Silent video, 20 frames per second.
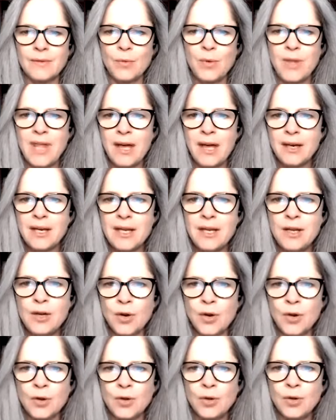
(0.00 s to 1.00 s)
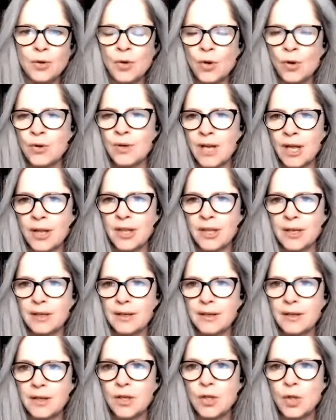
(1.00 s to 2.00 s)
Without ego, you're not
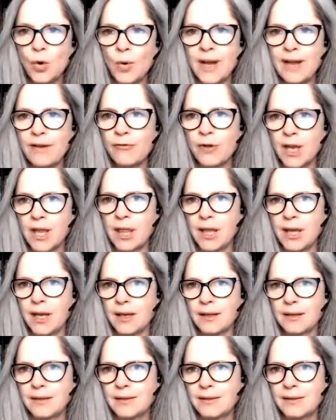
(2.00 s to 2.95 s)
nothing, you're everything.